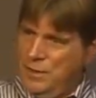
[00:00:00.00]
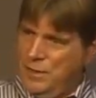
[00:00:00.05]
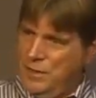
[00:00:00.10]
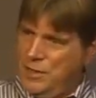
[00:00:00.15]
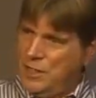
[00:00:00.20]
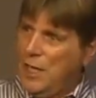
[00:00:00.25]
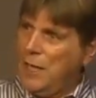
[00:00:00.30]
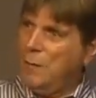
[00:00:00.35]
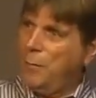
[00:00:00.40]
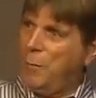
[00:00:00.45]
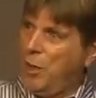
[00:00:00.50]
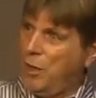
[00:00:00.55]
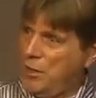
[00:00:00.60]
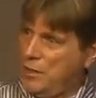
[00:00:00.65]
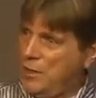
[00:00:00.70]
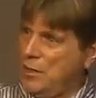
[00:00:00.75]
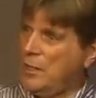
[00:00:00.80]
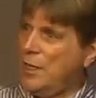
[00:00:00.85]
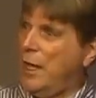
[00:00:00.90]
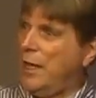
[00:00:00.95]
set apart
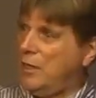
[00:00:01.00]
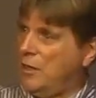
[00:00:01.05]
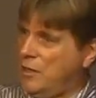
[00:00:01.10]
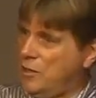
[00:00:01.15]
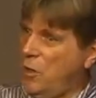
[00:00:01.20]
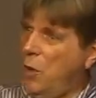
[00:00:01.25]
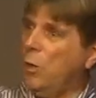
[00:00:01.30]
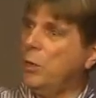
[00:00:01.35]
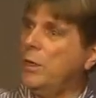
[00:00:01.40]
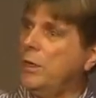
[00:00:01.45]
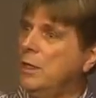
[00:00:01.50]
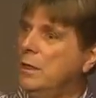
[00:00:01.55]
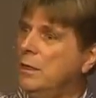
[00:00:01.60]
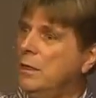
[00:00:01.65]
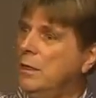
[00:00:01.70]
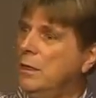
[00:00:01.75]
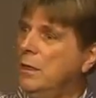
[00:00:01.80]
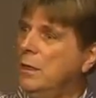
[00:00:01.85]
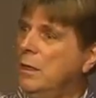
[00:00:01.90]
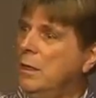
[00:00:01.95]
as a tithe, it's holy,
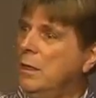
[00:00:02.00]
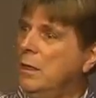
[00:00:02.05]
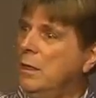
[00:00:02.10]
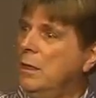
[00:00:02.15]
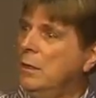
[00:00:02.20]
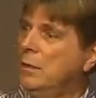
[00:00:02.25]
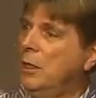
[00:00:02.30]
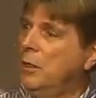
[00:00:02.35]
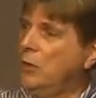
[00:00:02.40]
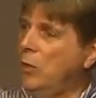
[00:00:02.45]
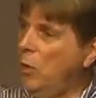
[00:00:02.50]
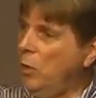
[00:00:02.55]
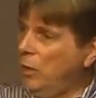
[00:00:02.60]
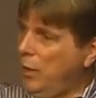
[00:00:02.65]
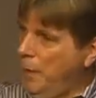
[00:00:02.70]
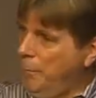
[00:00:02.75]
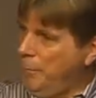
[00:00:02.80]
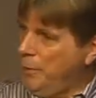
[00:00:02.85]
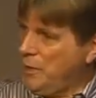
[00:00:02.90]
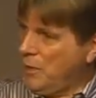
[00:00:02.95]
then the whole
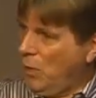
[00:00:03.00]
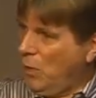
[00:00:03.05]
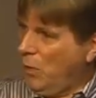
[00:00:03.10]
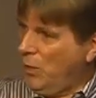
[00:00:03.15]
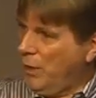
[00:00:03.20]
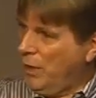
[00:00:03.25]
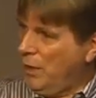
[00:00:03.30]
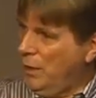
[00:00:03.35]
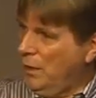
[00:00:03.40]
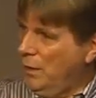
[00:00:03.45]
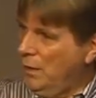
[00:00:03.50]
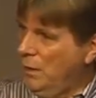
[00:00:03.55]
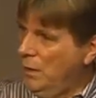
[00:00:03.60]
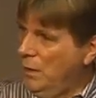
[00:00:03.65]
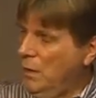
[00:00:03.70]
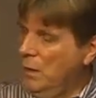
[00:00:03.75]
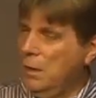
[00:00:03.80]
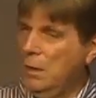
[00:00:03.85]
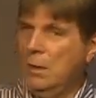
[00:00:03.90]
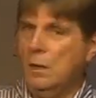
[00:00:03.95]
lump is holy.
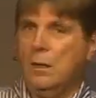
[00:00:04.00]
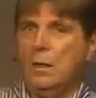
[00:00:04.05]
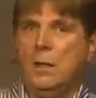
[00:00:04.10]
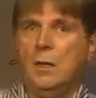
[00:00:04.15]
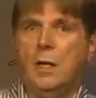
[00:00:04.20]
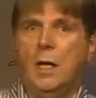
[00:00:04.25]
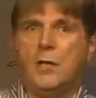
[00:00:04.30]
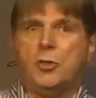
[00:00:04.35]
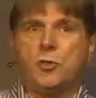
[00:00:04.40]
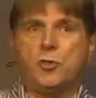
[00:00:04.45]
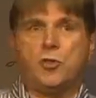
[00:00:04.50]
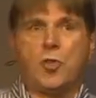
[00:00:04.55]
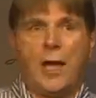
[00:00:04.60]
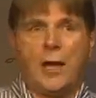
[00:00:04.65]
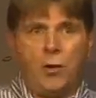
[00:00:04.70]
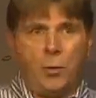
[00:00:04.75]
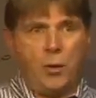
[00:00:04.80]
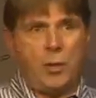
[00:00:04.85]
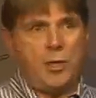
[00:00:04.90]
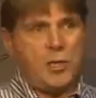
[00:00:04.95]
And so,
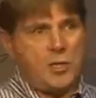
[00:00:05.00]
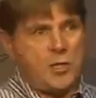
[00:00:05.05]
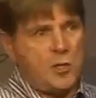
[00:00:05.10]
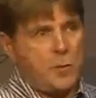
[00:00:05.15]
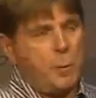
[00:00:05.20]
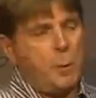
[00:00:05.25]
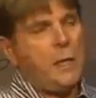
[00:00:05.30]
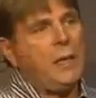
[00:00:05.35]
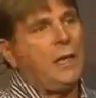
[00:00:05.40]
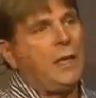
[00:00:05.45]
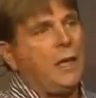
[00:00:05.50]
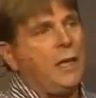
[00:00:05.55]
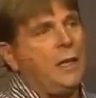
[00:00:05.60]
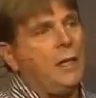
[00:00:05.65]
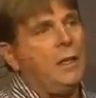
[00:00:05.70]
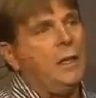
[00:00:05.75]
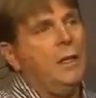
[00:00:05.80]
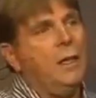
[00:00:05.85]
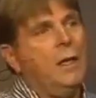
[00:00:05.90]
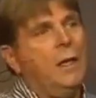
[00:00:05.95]
generally
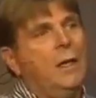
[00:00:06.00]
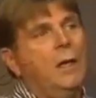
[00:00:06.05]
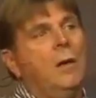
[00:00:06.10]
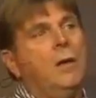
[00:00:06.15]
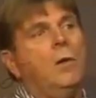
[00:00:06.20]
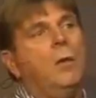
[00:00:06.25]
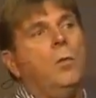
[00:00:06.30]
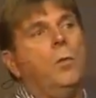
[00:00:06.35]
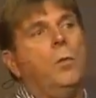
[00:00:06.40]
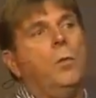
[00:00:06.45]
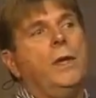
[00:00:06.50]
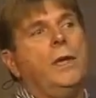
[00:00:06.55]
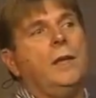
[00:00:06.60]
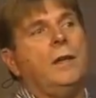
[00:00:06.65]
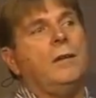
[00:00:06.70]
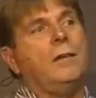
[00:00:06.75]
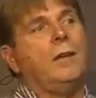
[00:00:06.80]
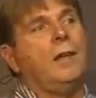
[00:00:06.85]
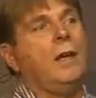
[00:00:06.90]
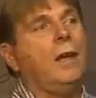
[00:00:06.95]
speaking, we
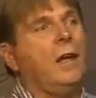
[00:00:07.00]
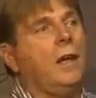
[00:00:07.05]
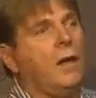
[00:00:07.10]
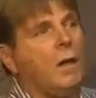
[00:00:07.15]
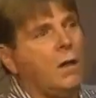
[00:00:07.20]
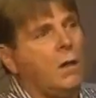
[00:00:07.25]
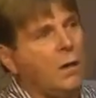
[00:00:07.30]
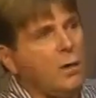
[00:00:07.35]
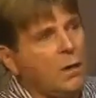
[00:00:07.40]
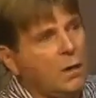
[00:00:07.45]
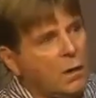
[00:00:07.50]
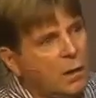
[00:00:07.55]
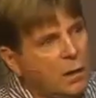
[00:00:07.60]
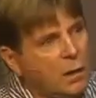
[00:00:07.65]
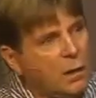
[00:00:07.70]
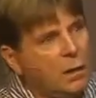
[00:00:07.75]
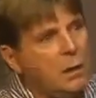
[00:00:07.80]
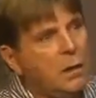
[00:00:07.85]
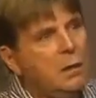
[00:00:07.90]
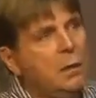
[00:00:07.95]
can tell
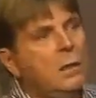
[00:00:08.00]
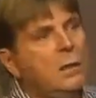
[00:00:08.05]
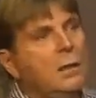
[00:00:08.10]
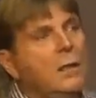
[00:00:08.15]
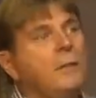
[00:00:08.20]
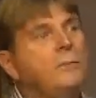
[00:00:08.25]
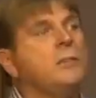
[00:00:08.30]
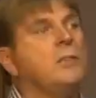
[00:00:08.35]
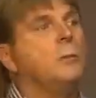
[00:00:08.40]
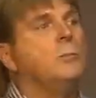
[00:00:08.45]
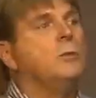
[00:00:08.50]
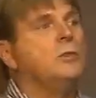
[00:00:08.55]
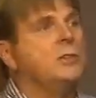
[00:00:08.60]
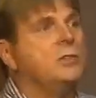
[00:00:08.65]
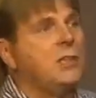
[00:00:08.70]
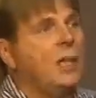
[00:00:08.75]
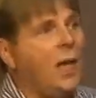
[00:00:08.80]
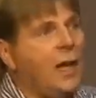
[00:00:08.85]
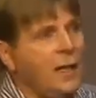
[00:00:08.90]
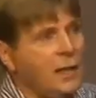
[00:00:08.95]
if someone's
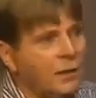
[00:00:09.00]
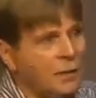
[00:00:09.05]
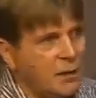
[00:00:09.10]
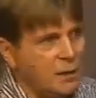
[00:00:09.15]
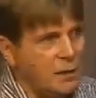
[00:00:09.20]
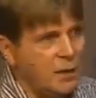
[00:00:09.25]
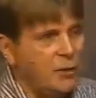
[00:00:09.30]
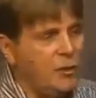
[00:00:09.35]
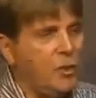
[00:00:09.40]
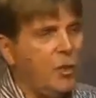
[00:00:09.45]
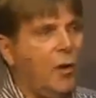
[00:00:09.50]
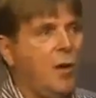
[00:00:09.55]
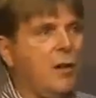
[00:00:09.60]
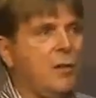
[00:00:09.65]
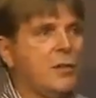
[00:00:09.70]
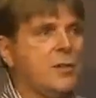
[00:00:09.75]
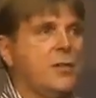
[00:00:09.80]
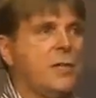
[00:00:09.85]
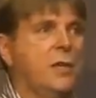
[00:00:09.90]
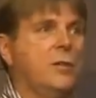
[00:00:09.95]
tithing, that their
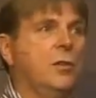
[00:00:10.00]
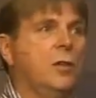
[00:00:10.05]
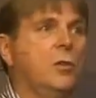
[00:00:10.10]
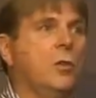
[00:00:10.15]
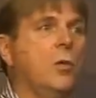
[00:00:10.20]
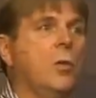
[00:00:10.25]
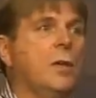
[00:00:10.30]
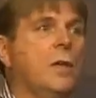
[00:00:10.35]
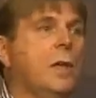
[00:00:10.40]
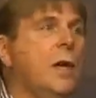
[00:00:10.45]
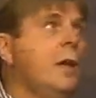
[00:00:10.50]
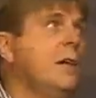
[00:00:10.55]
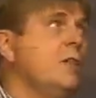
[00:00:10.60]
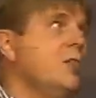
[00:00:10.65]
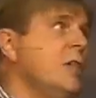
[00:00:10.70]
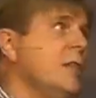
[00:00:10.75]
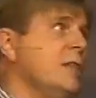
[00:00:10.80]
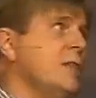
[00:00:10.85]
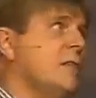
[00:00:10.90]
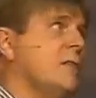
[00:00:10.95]
heart is on the Lord.
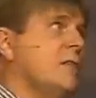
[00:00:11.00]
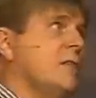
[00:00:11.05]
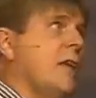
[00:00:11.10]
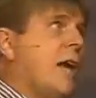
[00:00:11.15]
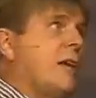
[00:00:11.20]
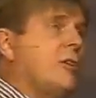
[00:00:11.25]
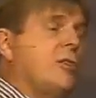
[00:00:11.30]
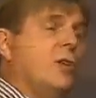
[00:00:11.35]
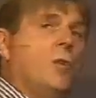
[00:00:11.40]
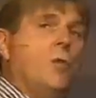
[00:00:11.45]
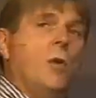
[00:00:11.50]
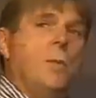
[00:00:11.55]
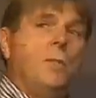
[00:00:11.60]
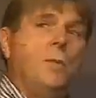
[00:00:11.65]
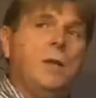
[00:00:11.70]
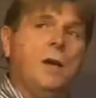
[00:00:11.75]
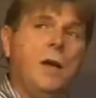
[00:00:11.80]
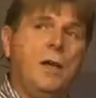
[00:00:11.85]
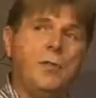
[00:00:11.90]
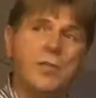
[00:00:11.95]
Jesus is actually going
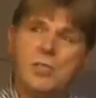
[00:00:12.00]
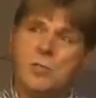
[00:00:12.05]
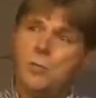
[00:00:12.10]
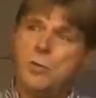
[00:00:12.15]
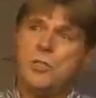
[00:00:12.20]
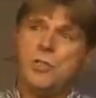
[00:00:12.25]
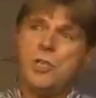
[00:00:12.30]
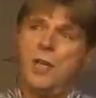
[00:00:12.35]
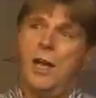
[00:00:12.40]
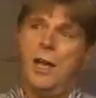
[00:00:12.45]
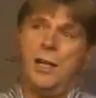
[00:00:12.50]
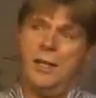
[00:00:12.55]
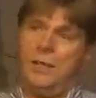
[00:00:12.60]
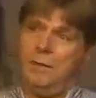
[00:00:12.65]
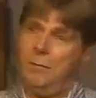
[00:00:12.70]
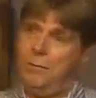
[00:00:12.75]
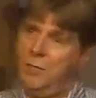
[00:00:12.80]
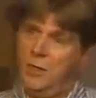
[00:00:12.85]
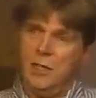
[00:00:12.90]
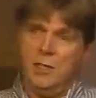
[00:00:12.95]
beyond. This rich guy,
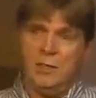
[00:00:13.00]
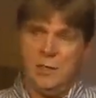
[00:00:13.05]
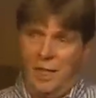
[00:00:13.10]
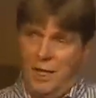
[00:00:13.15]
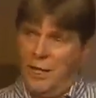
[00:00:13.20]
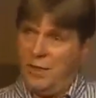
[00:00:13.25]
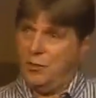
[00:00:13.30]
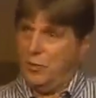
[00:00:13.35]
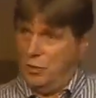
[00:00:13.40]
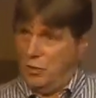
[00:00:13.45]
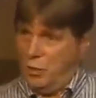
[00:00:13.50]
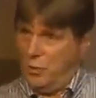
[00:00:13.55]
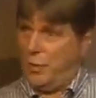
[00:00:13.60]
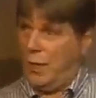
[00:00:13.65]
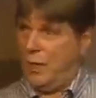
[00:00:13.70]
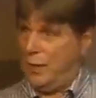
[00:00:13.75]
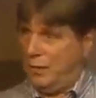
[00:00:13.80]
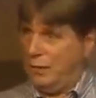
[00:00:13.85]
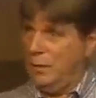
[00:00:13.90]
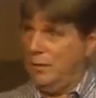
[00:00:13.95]
he, he tithed, you know
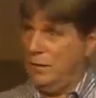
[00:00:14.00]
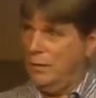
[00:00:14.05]
that.